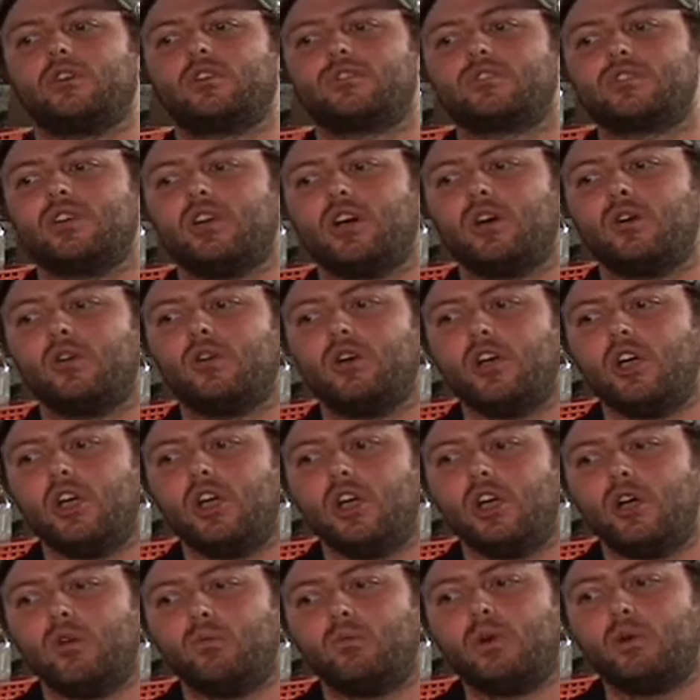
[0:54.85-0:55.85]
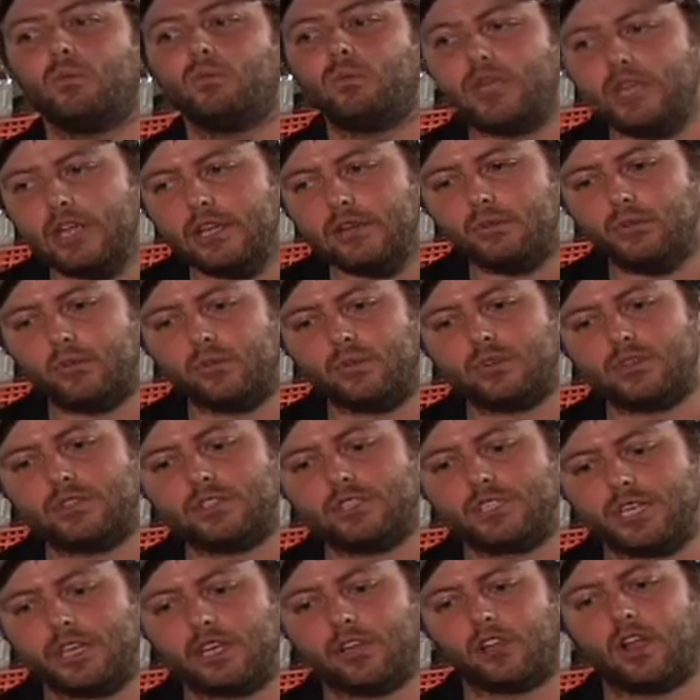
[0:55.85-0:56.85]
So what we
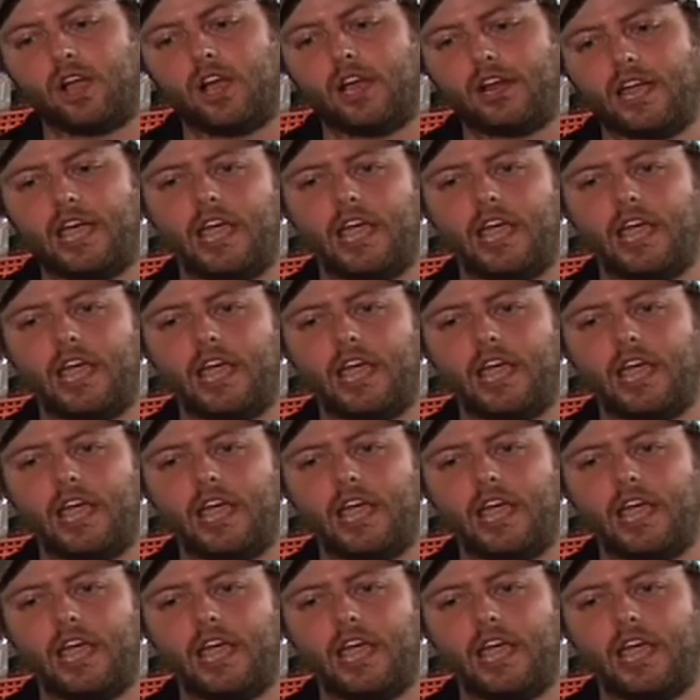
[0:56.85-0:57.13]
see a lot